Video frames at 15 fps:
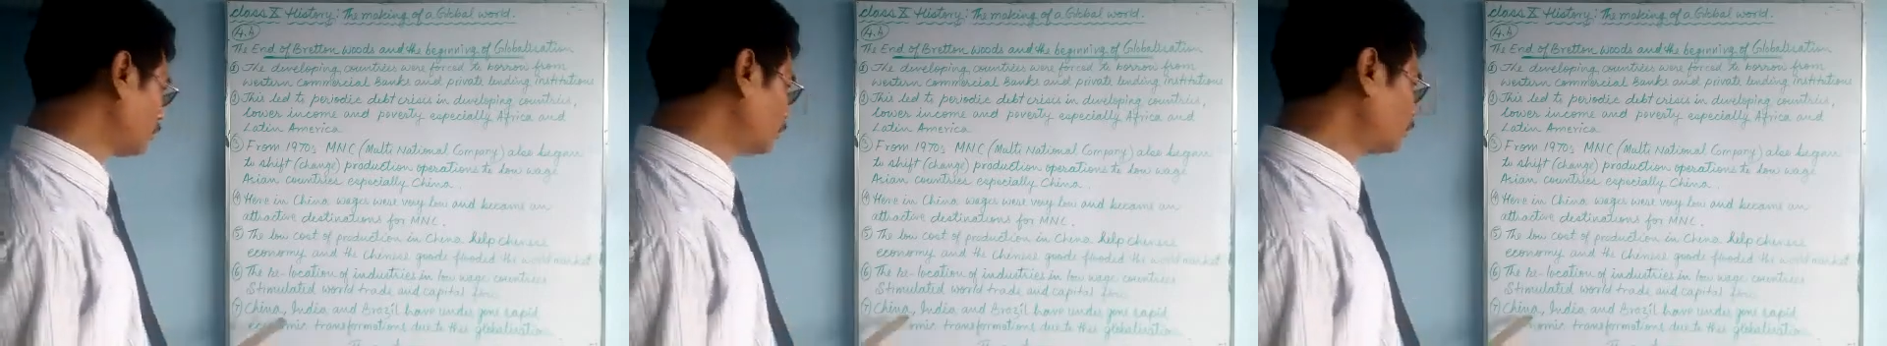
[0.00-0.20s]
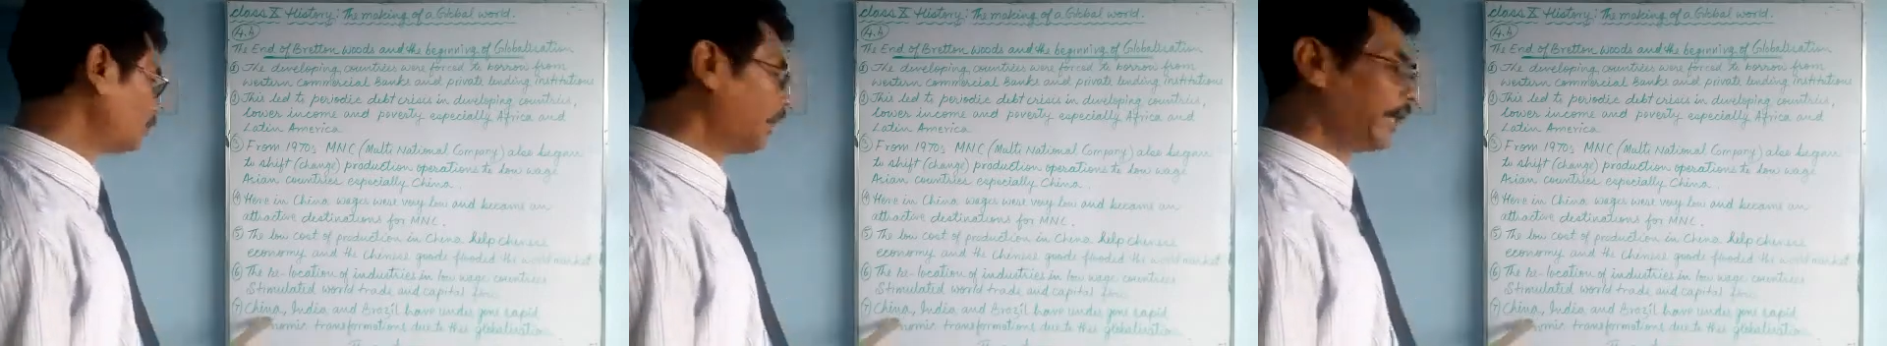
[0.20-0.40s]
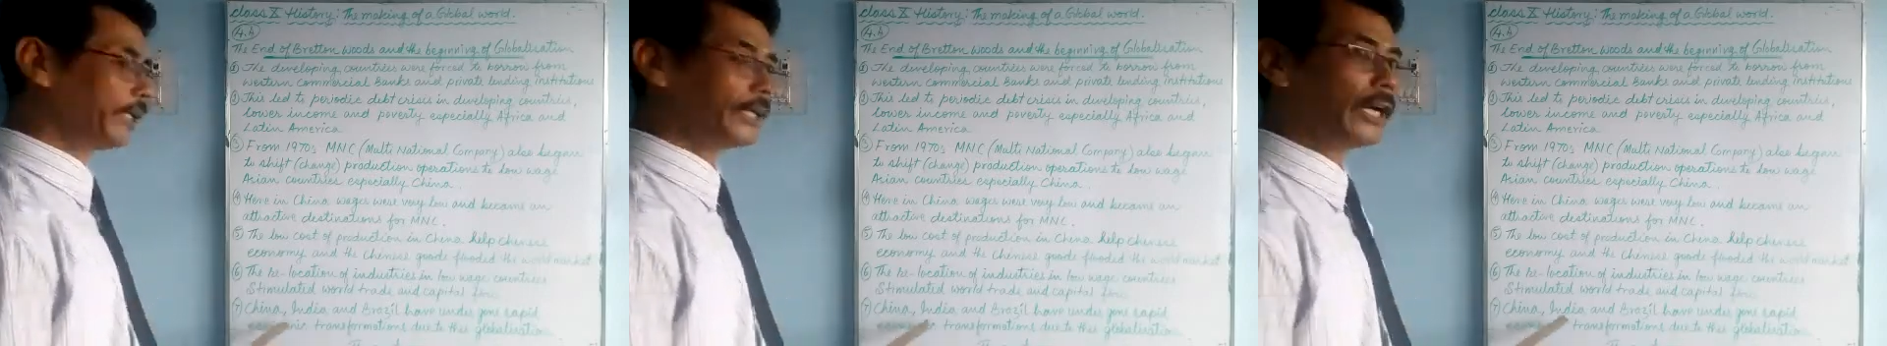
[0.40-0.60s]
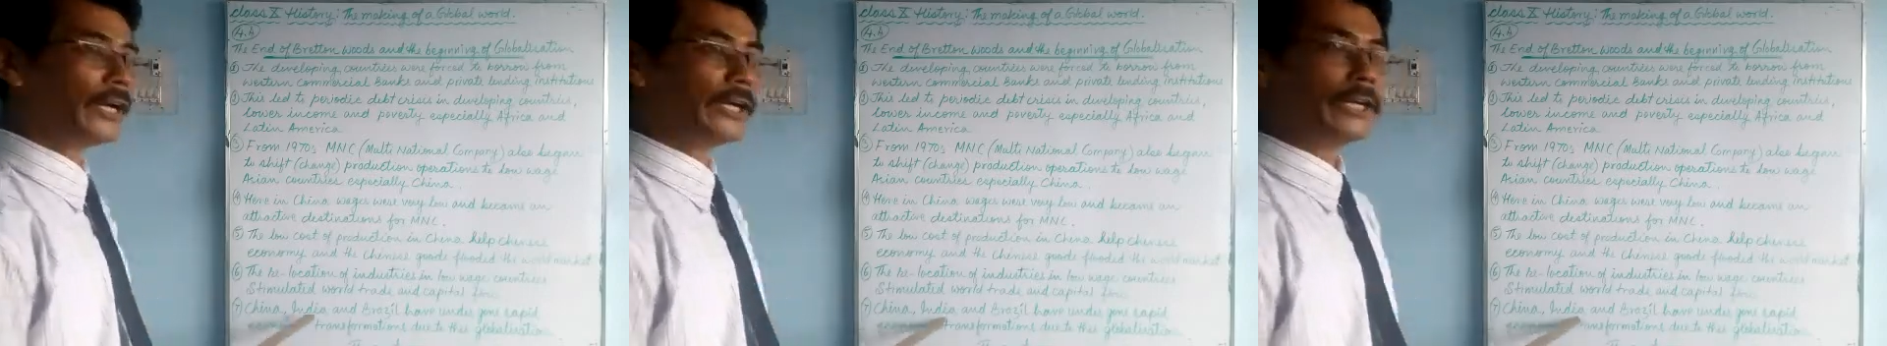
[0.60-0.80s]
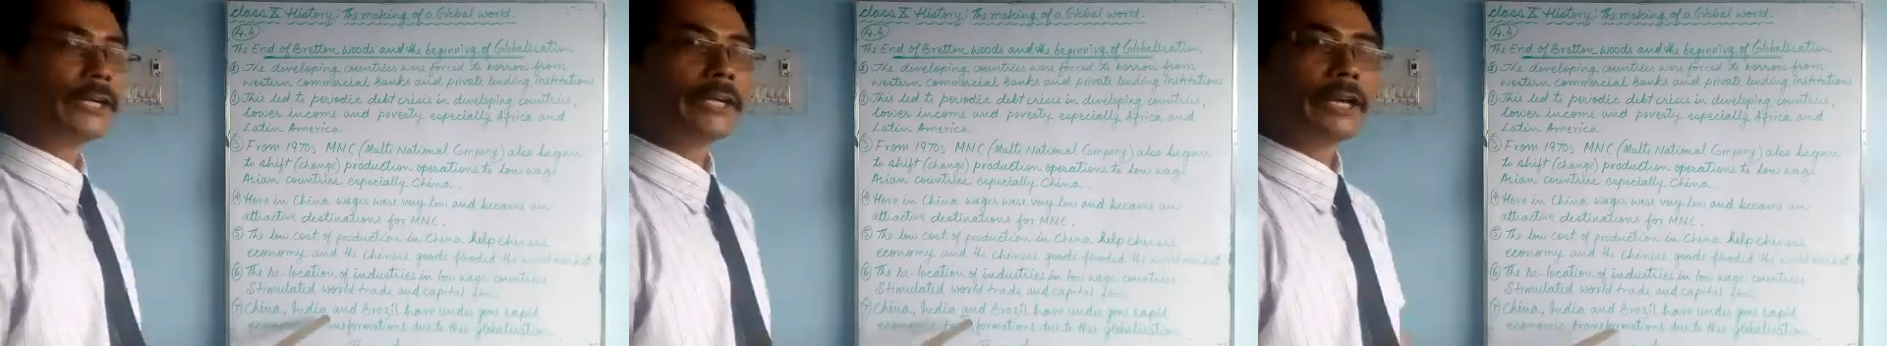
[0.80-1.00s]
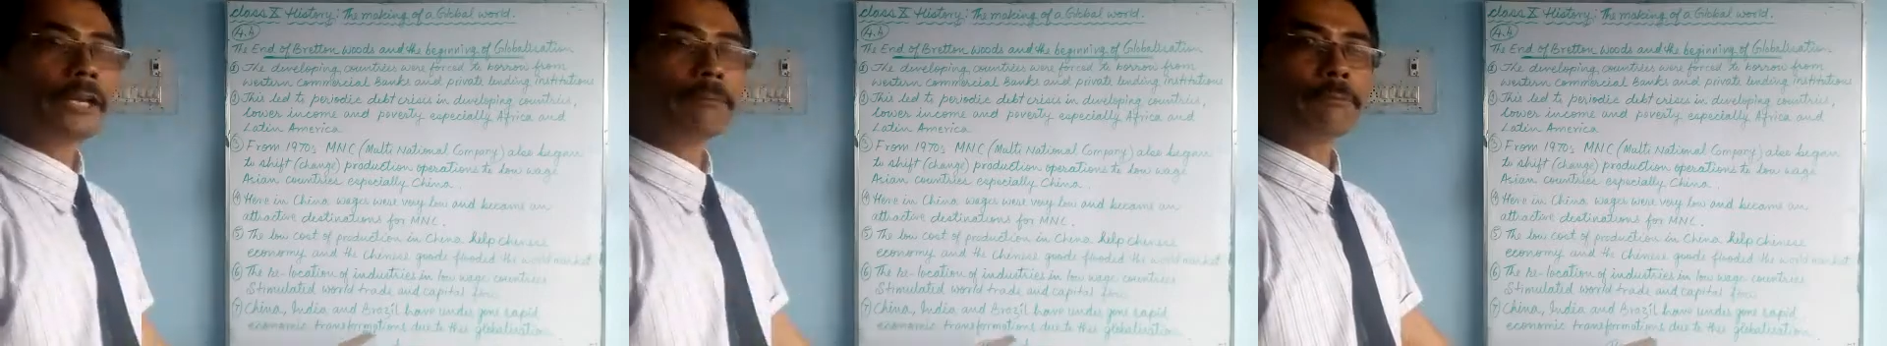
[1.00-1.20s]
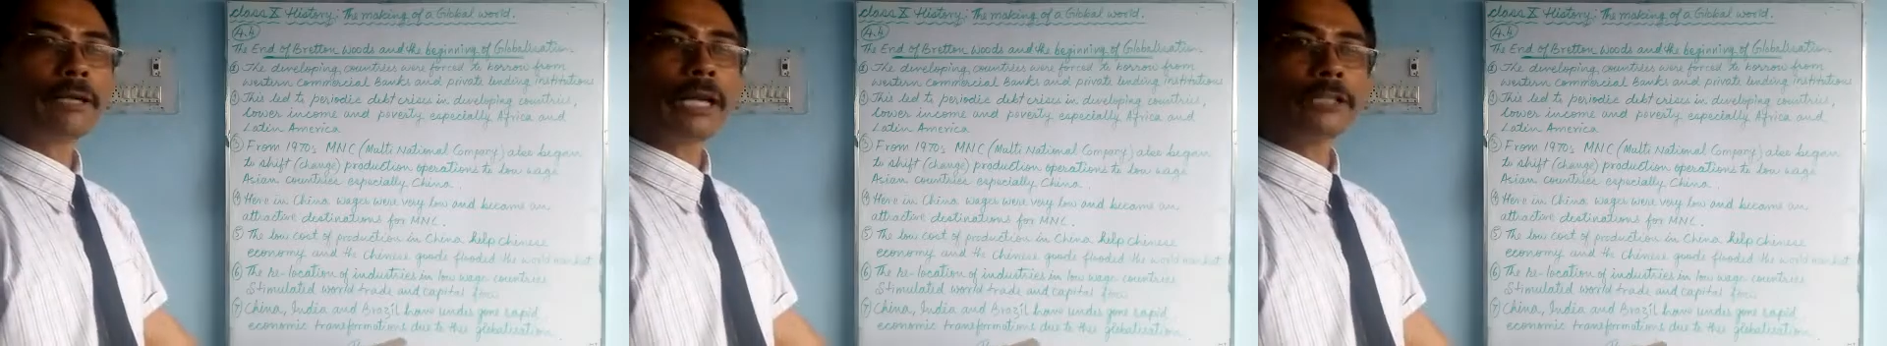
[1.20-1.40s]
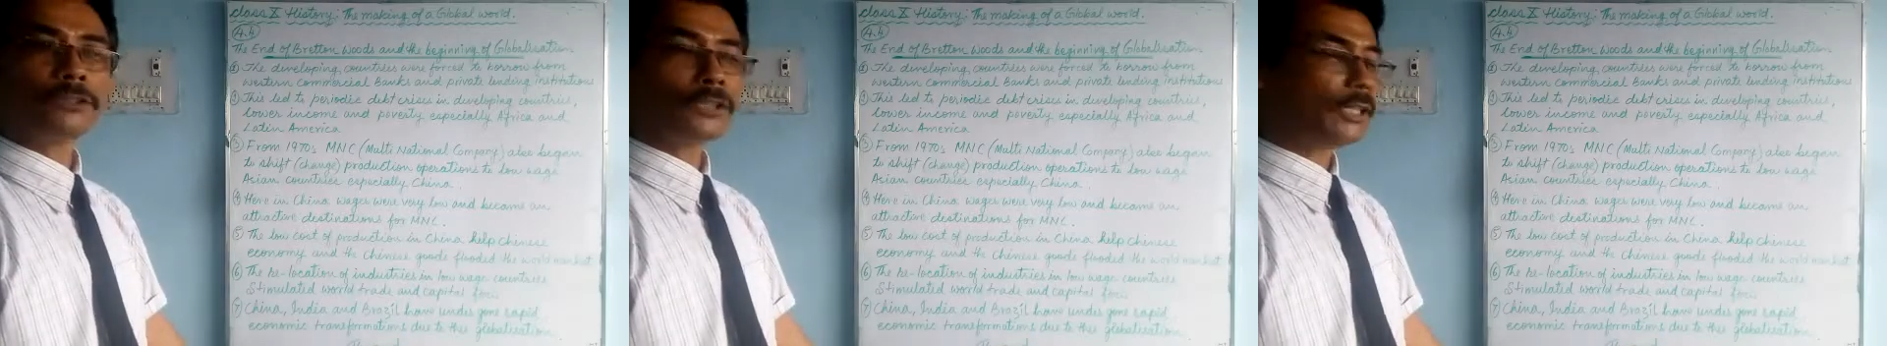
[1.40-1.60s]
China, India and
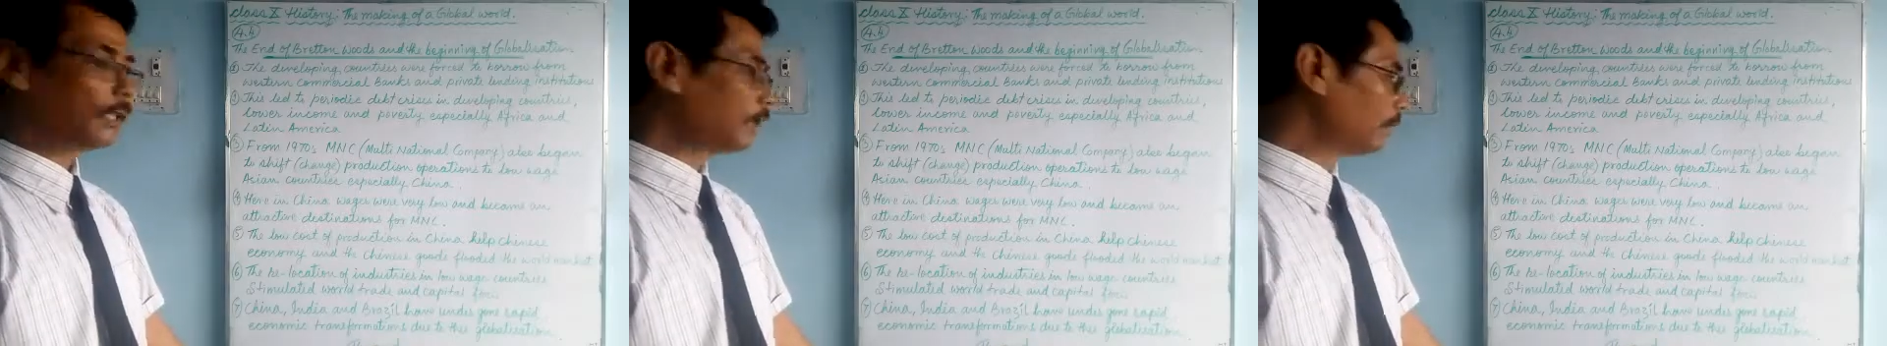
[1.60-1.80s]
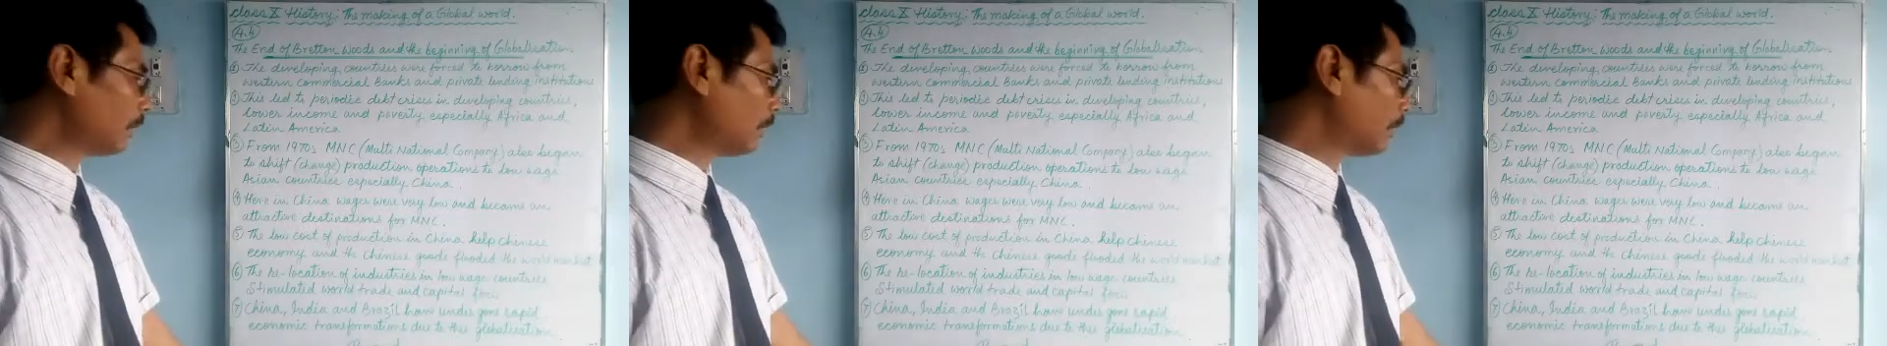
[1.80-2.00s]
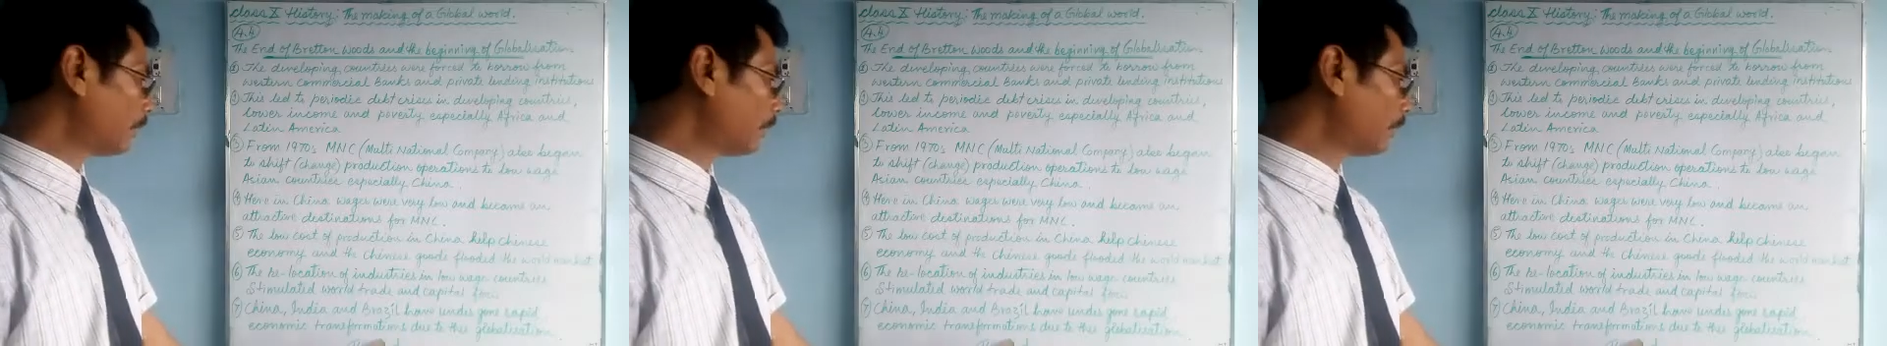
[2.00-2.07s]
Brazil,